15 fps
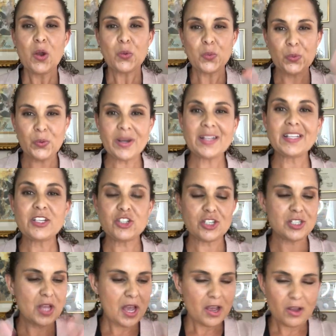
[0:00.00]
Really
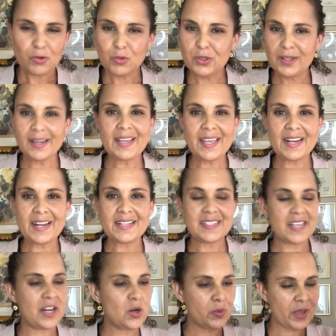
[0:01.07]
just looking and
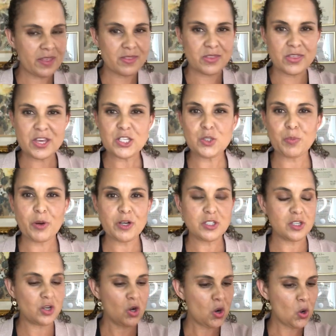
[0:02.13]
saying, okay, this
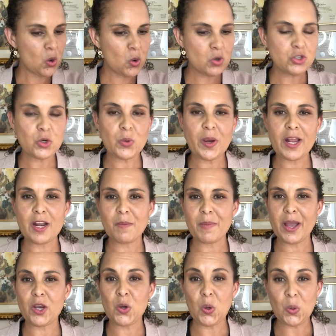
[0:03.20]
person who's creating
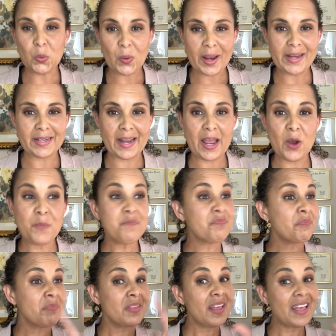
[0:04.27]
my goal right now
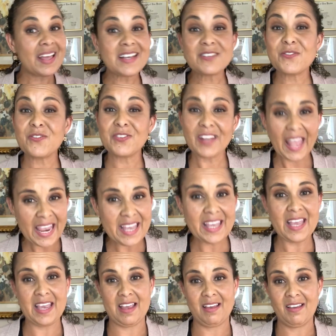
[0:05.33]
is
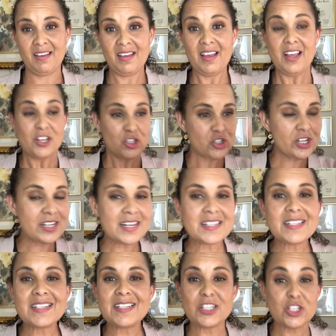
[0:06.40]
flaky. She
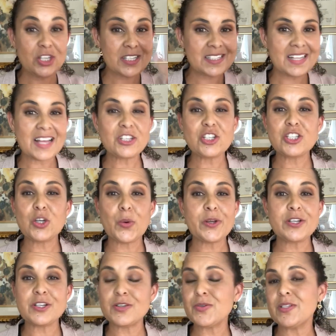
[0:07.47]
says she's going
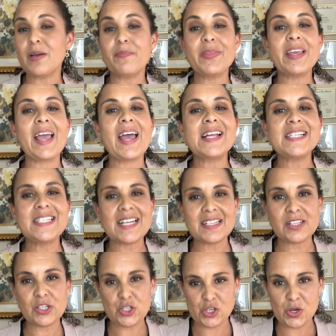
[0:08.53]
to do something and
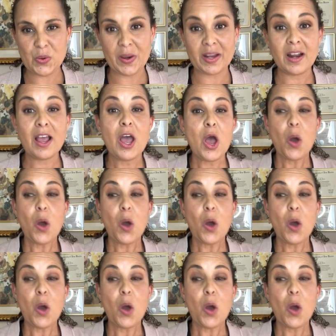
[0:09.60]
doesn't do it.